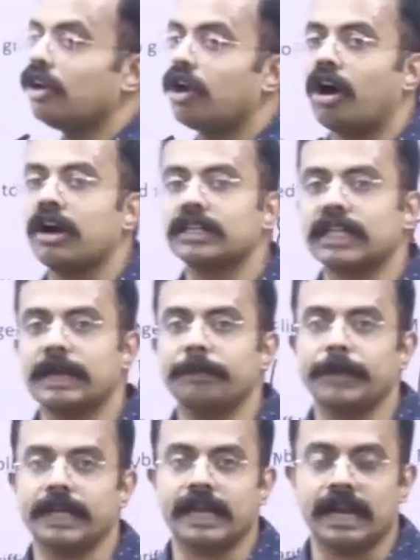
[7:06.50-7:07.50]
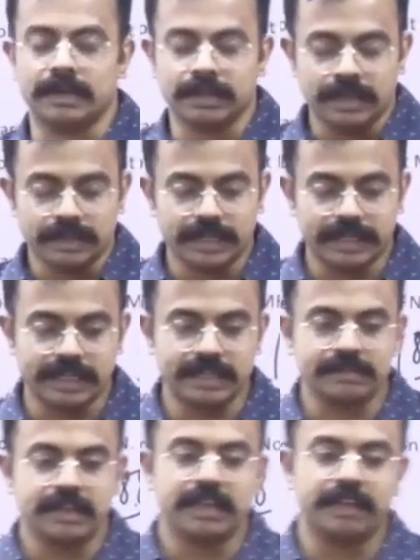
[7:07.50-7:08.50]
a long time period. That
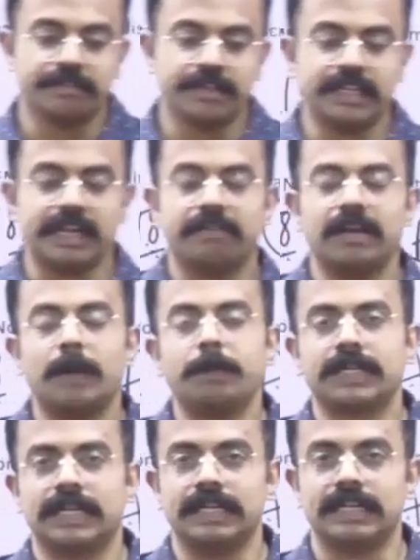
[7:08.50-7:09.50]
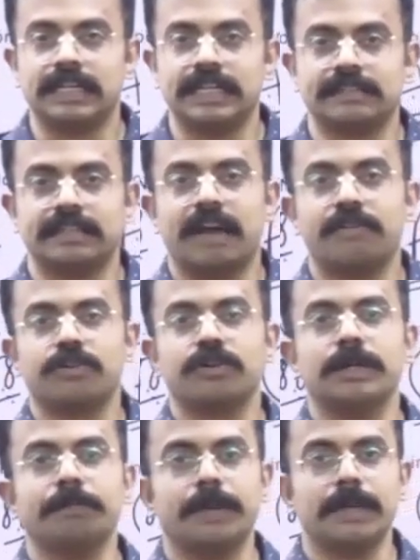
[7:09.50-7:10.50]
is, if the developed countries have
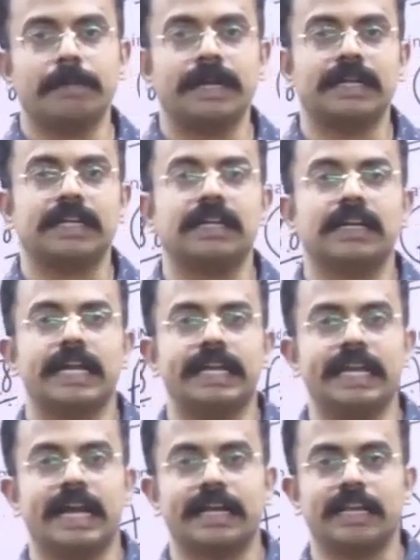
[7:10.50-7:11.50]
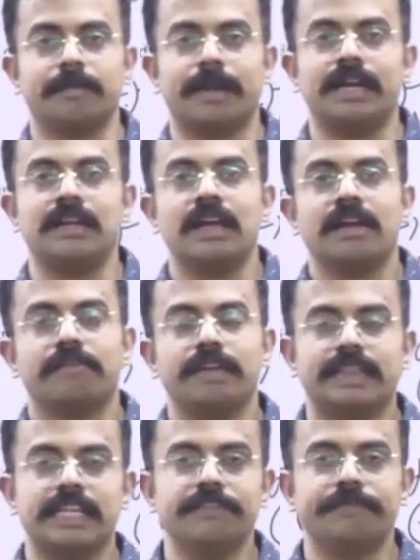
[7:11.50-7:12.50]
to implement any agreement
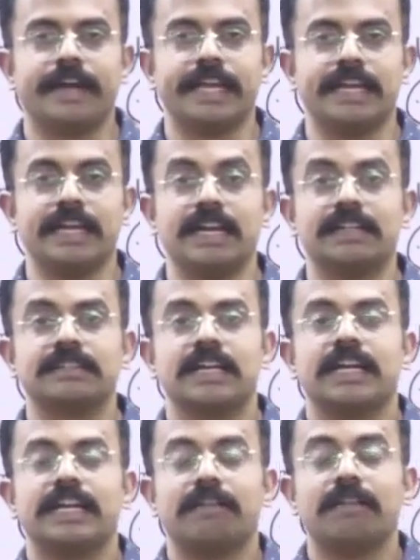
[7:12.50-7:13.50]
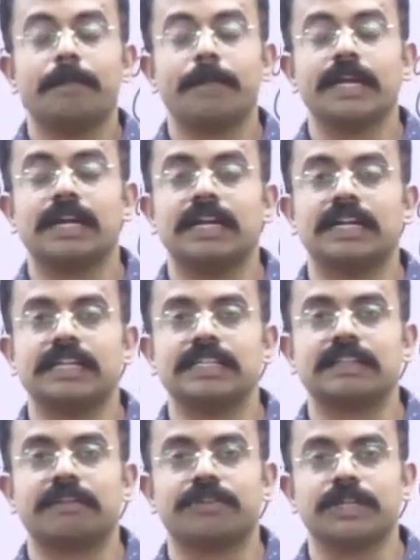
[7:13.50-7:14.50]
within 5 years, developing
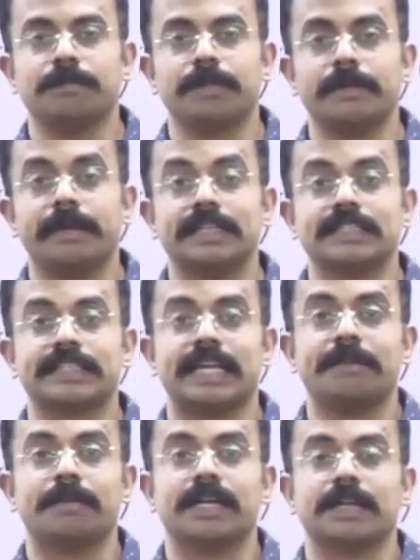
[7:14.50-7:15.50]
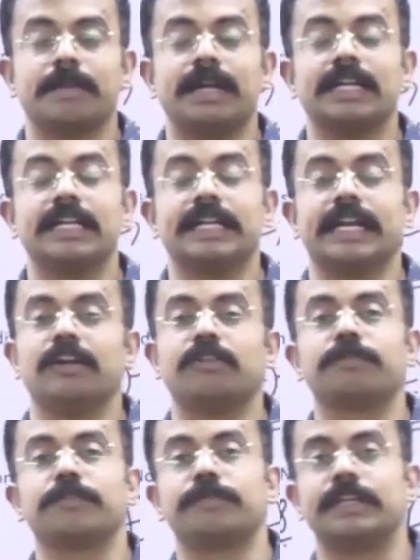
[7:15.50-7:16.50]
countries have to implement the same agreement in 10
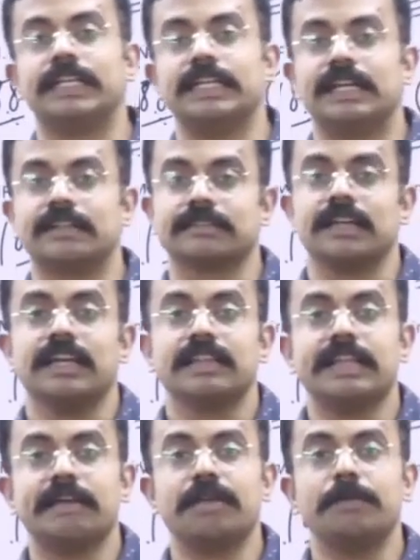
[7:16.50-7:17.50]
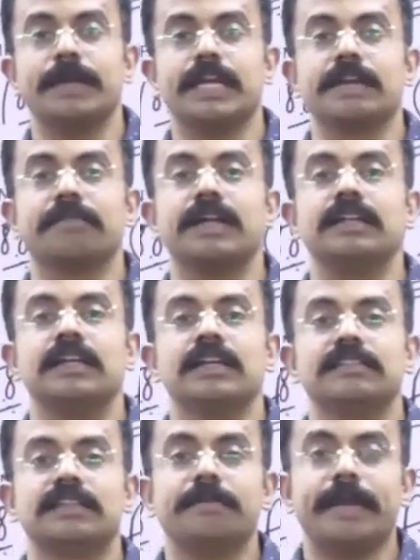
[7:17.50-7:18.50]
to 15 years. They will be given
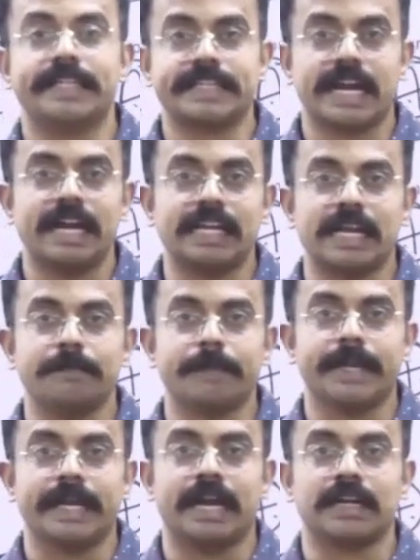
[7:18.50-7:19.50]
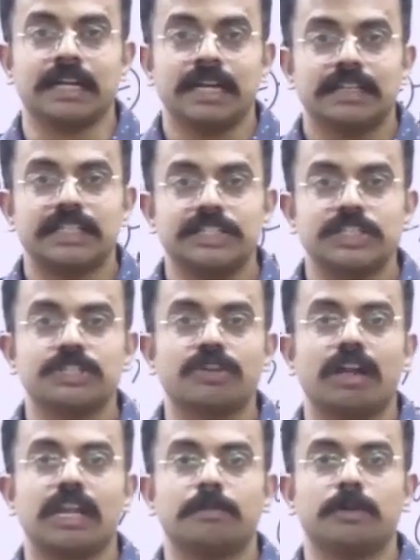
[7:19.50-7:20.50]
some extra time period. This is
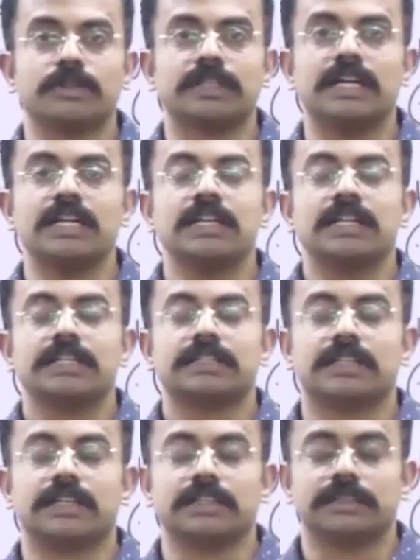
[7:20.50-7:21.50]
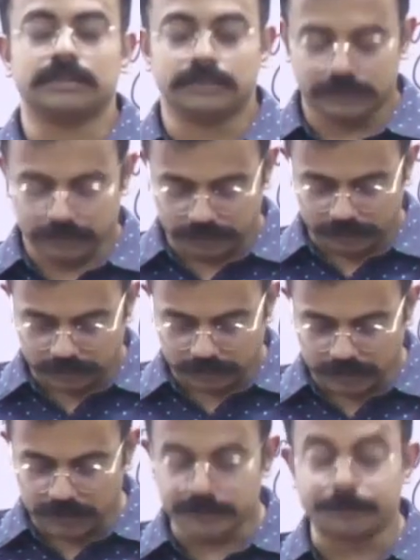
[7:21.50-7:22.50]
all about
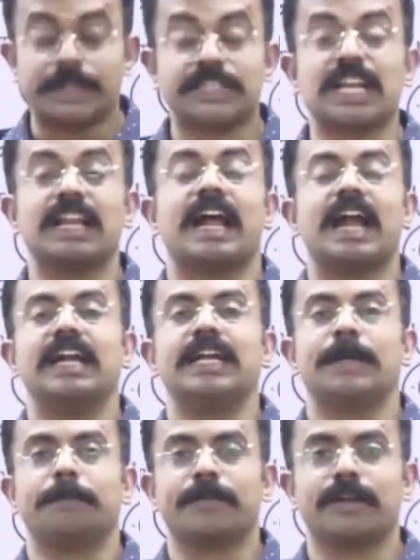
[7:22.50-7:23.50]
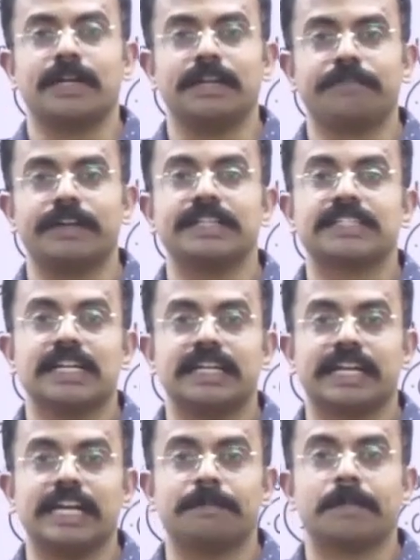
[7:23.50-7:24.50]
the special and differential
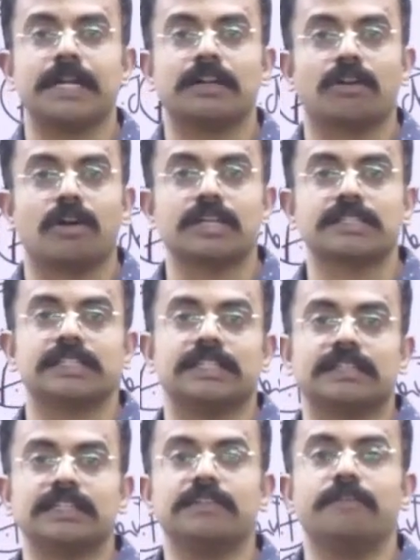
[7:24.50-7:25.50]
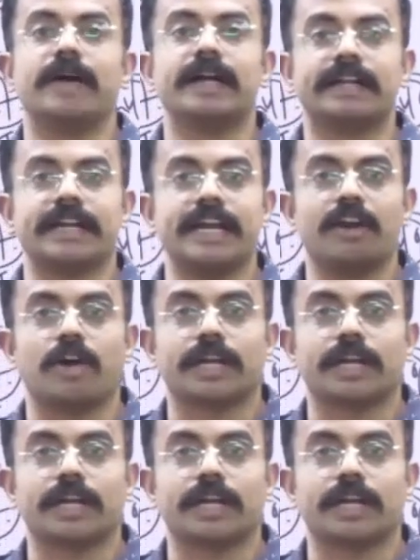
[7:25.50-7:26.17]
treatment clause under the World Trade